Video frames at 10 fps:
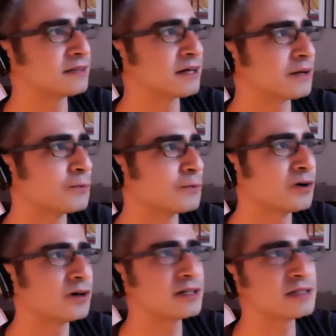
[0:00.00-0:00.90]

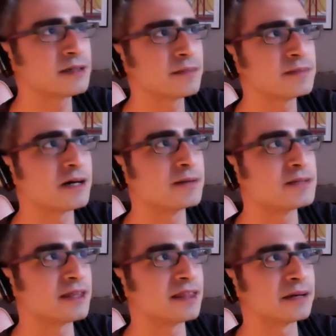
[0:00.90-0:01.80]
worry sometimes.
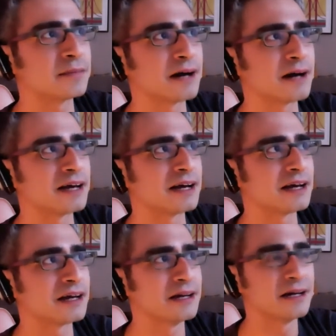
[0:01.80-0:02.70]
I think about
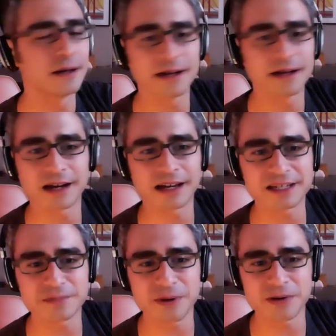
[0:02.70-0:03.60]
I
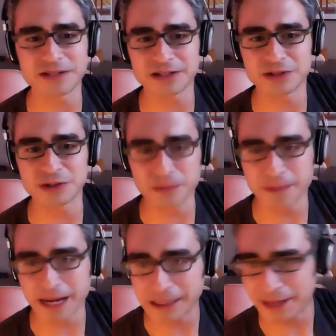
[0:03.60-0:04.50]
guess posting too
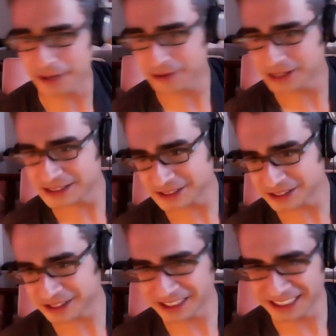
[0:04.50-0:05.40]
many bounties
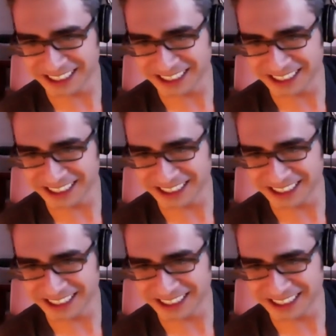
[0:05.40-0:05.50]
on